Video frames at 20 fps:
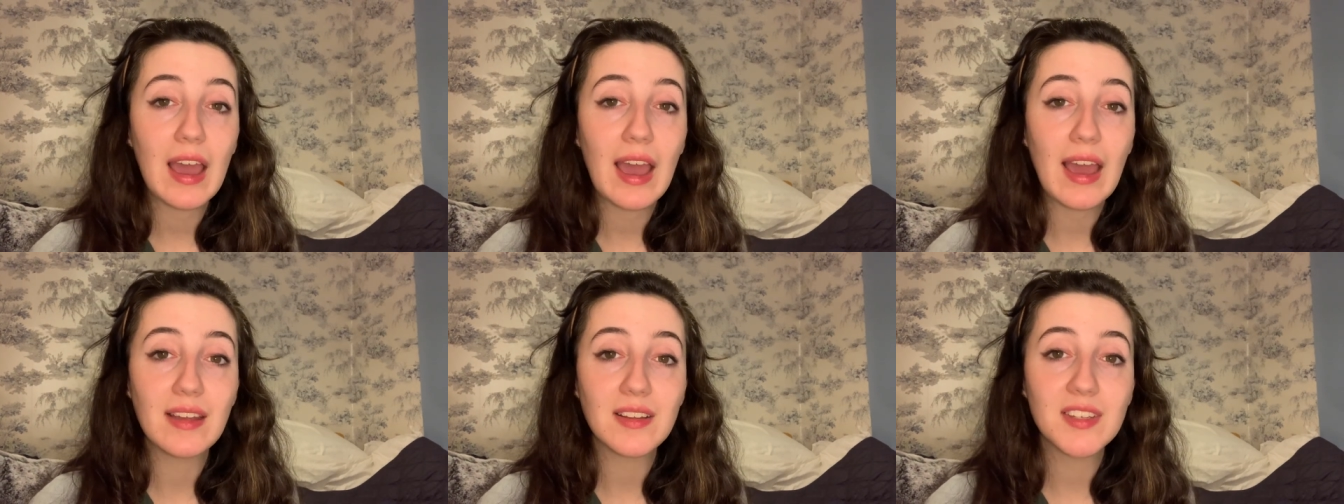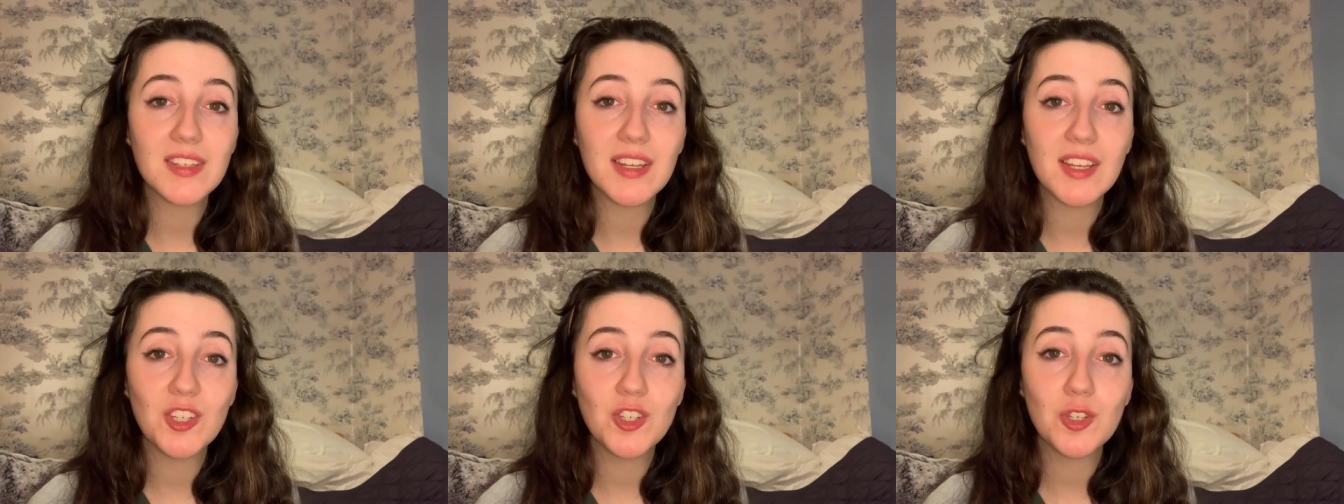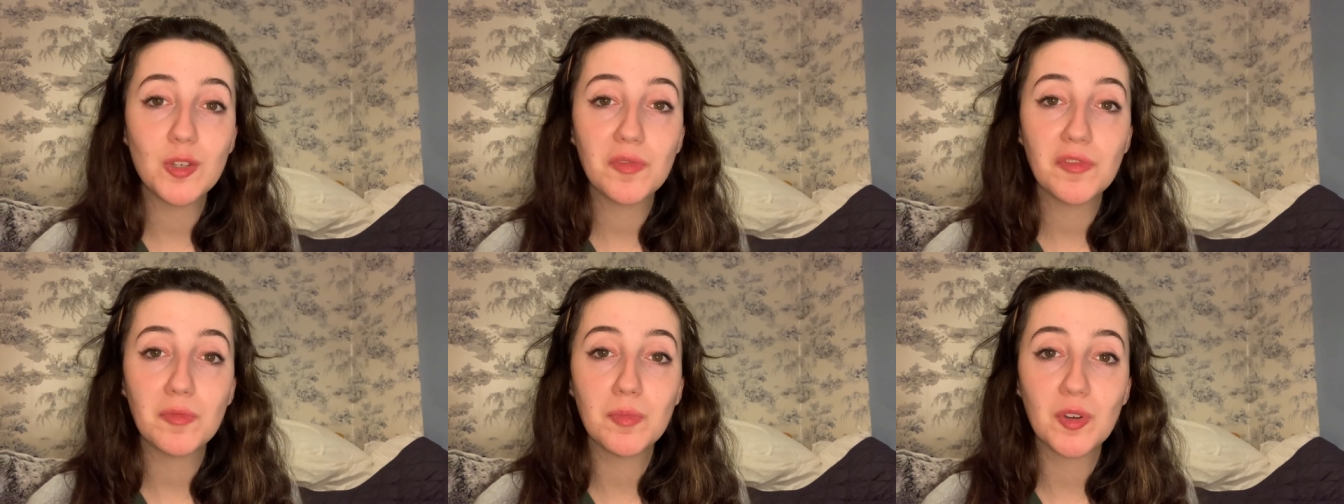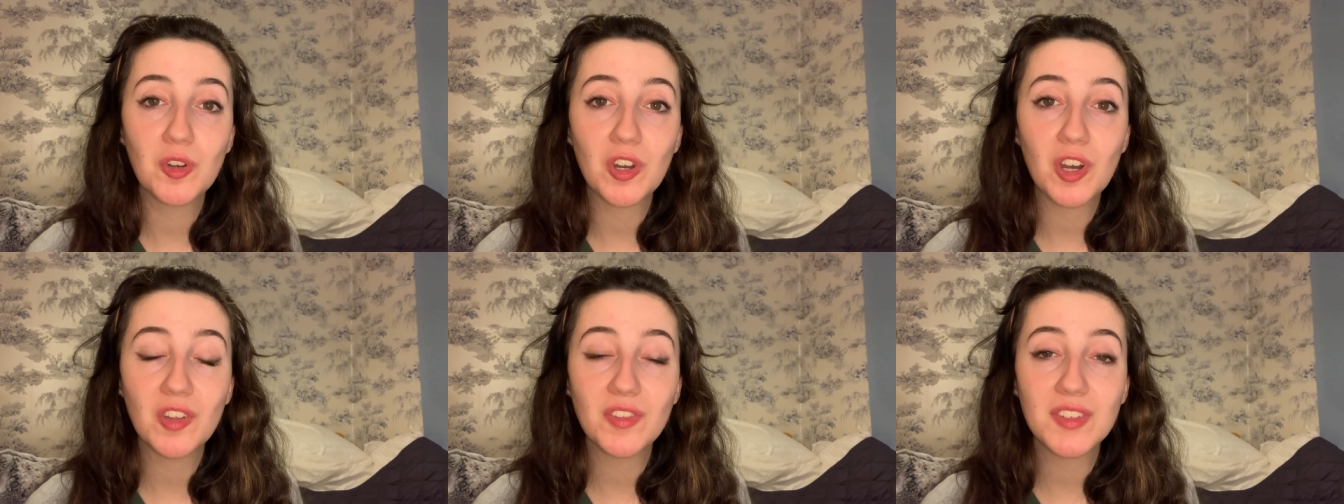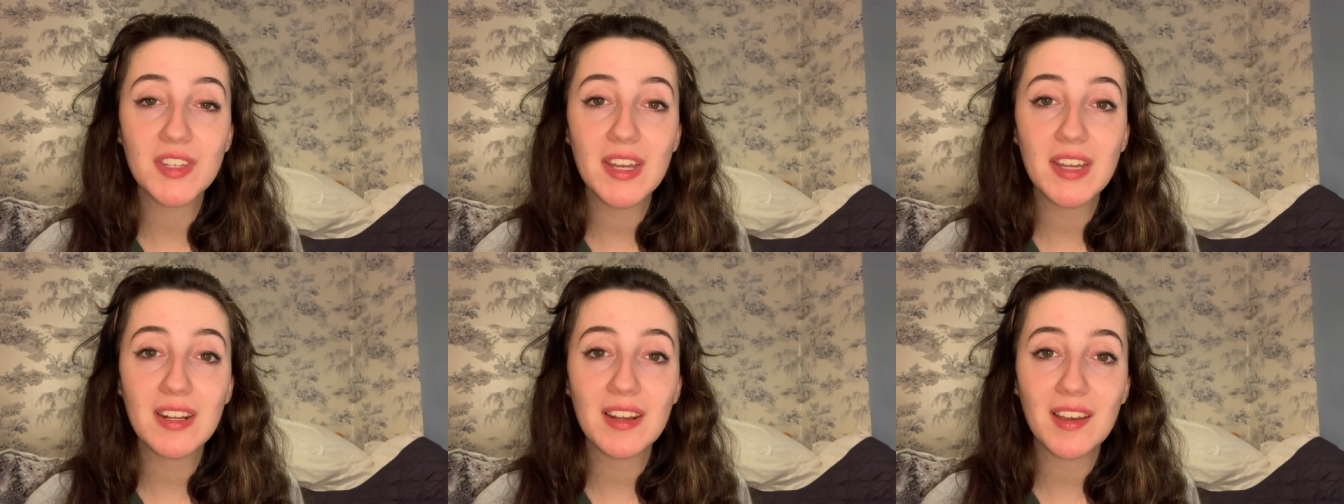And stay tuned for more
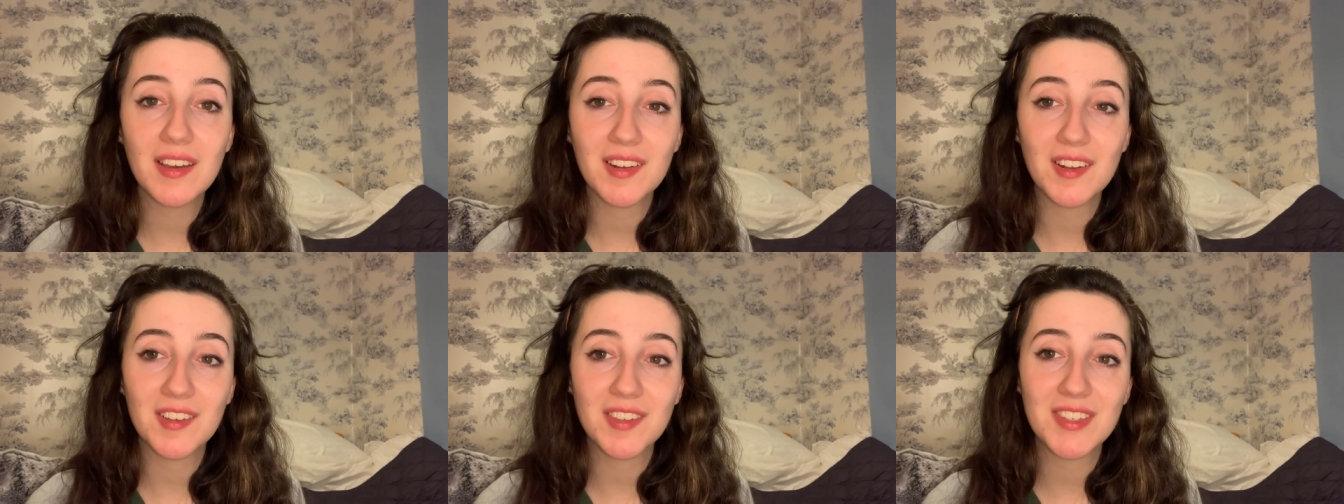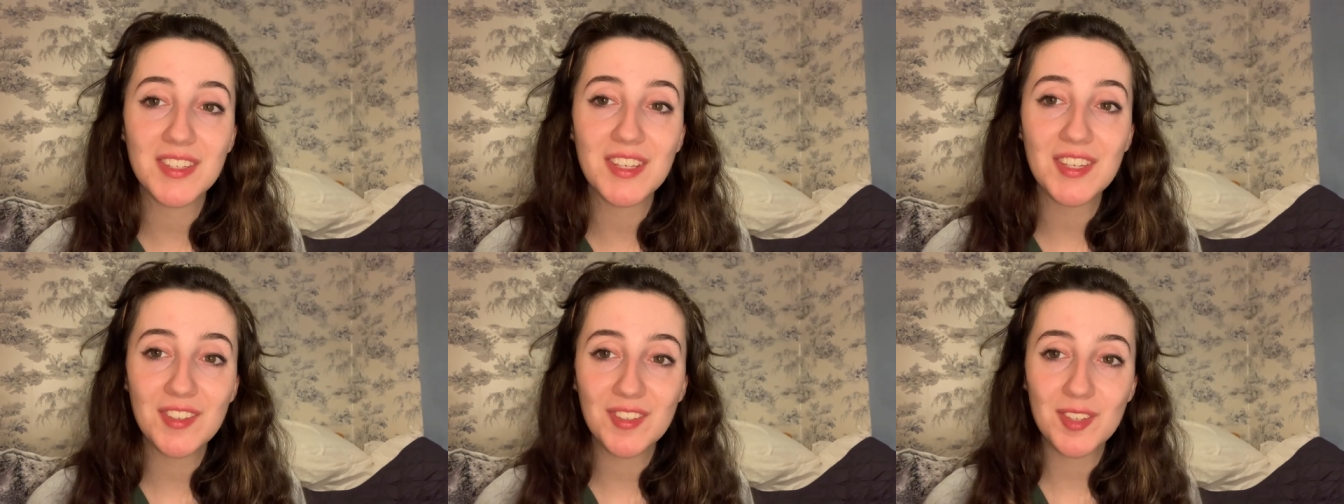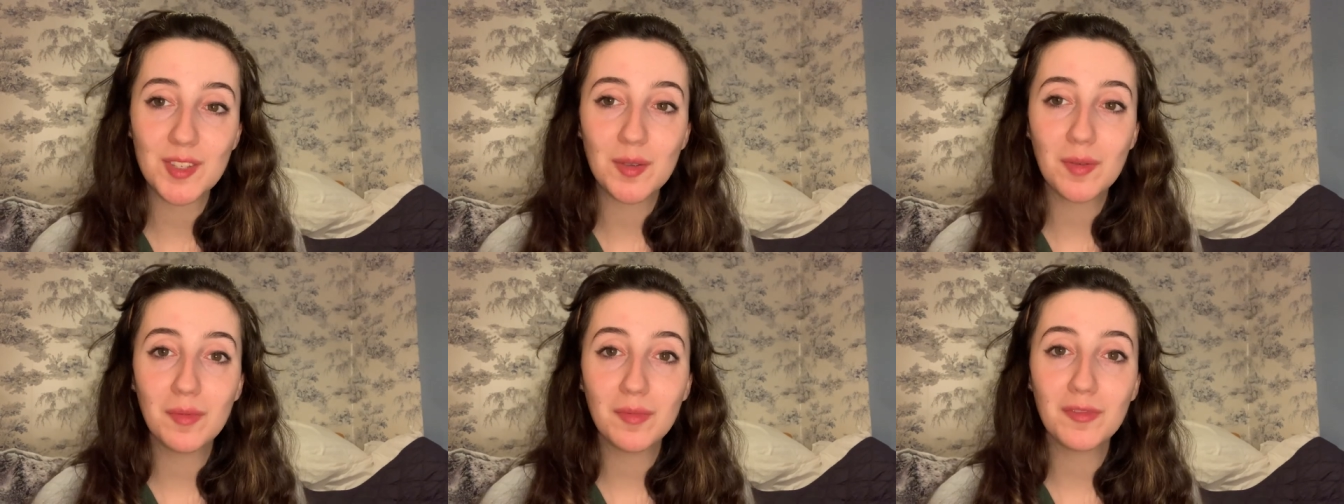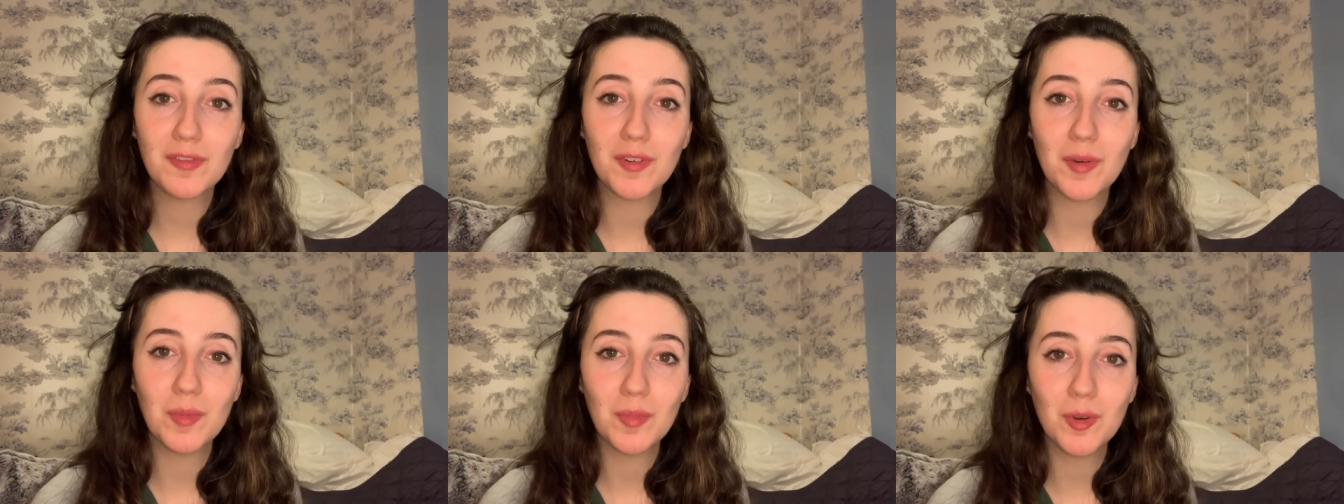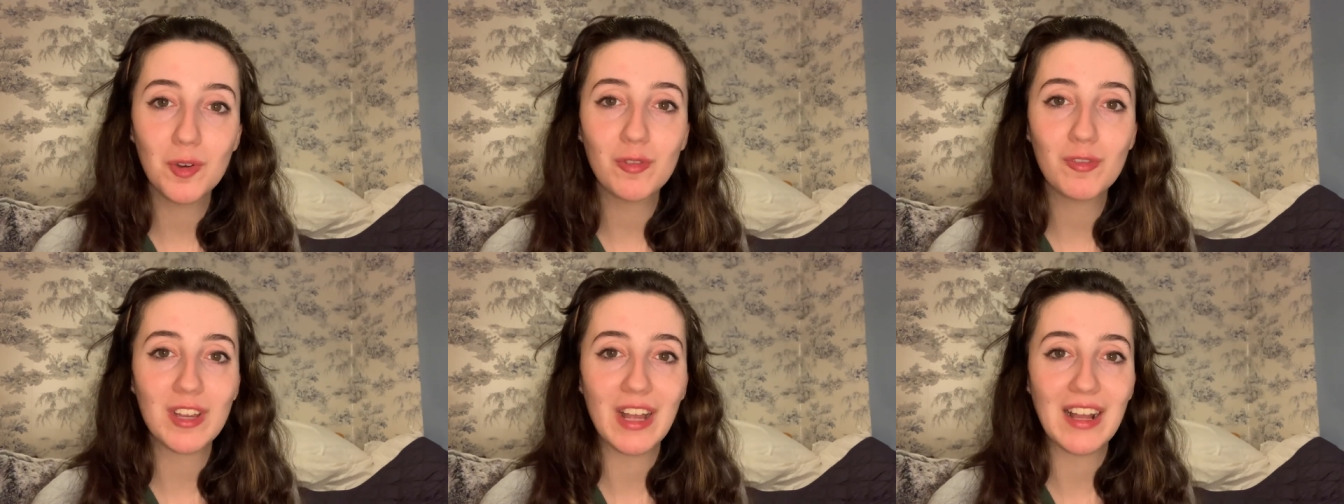content and I'll see you soon for
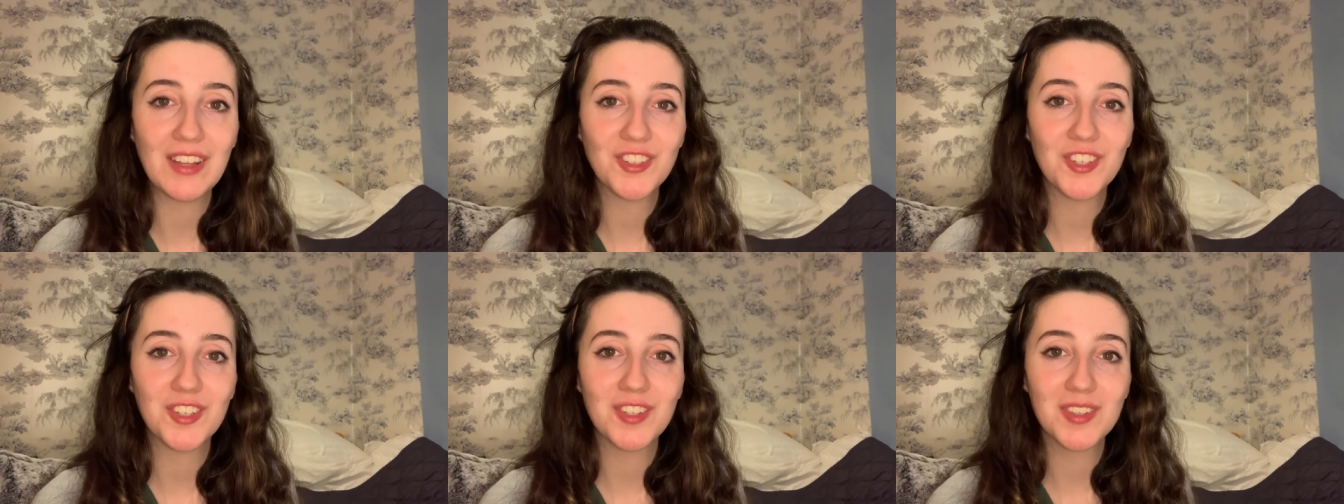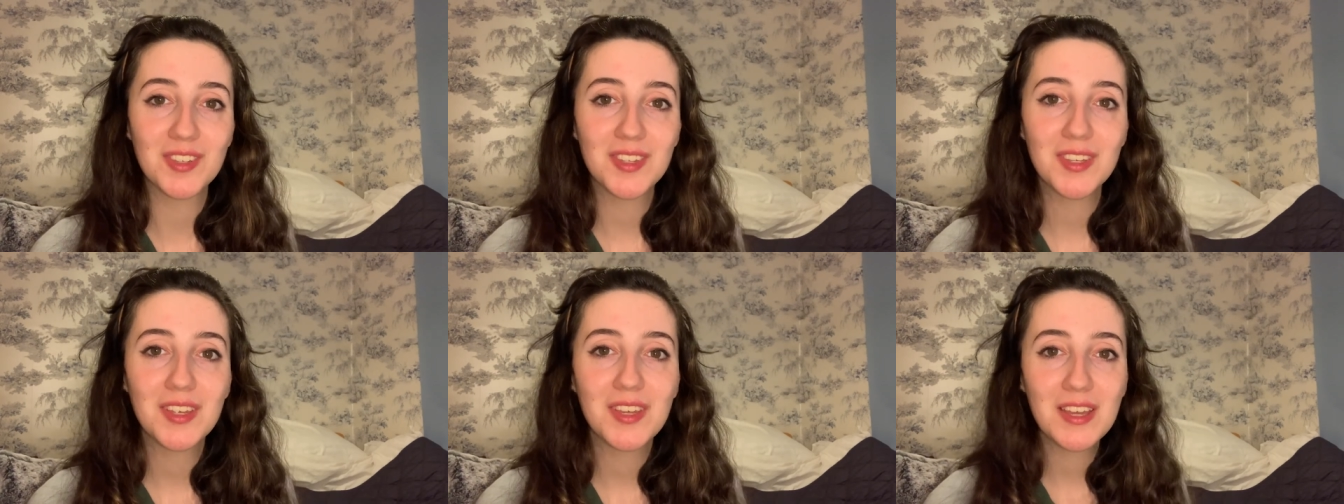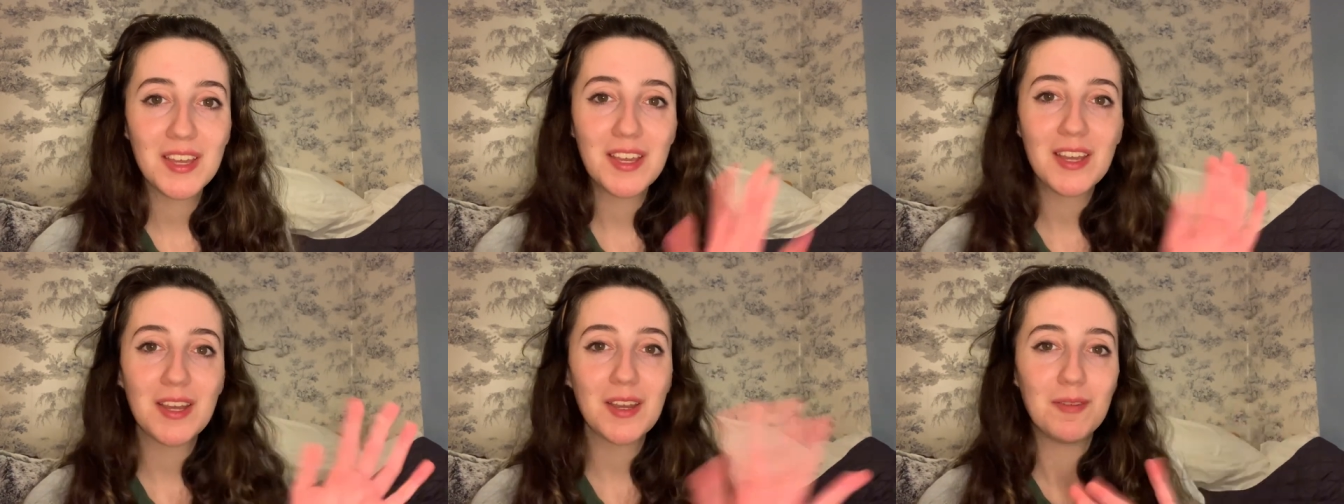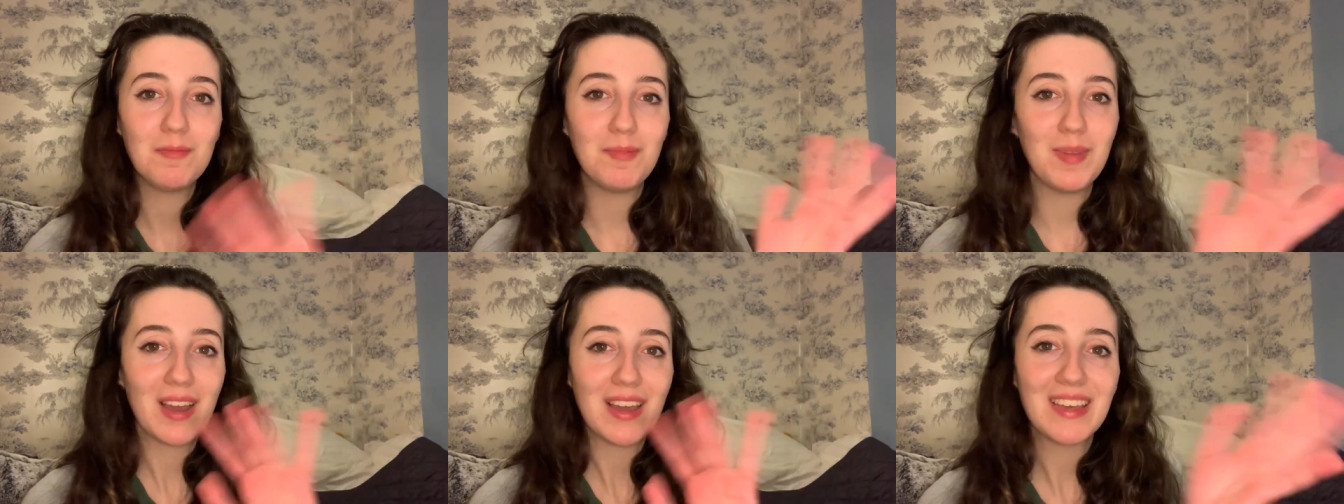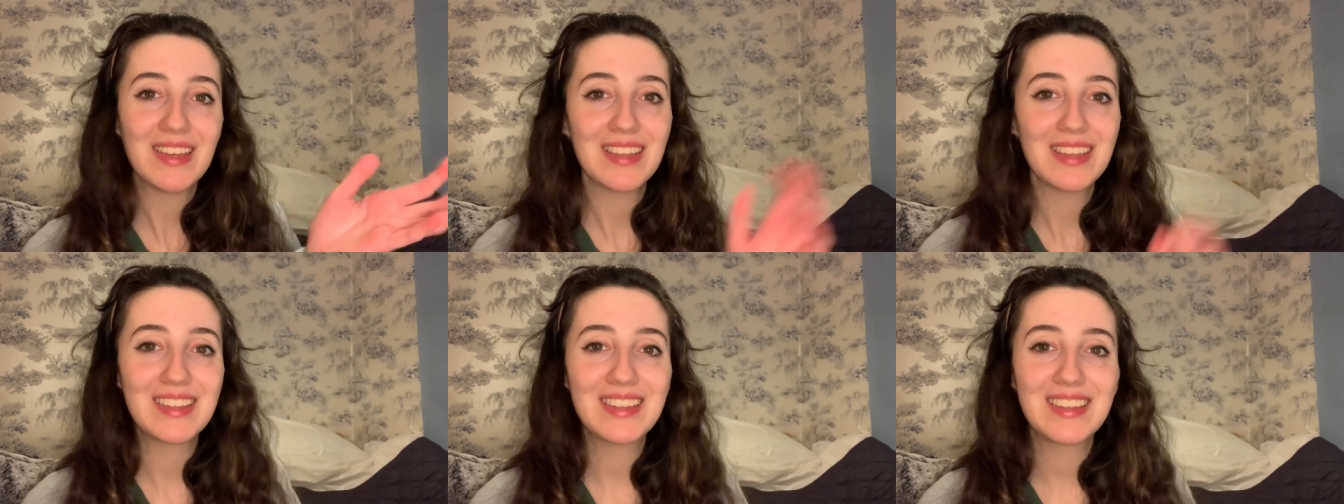more reactions. Bye.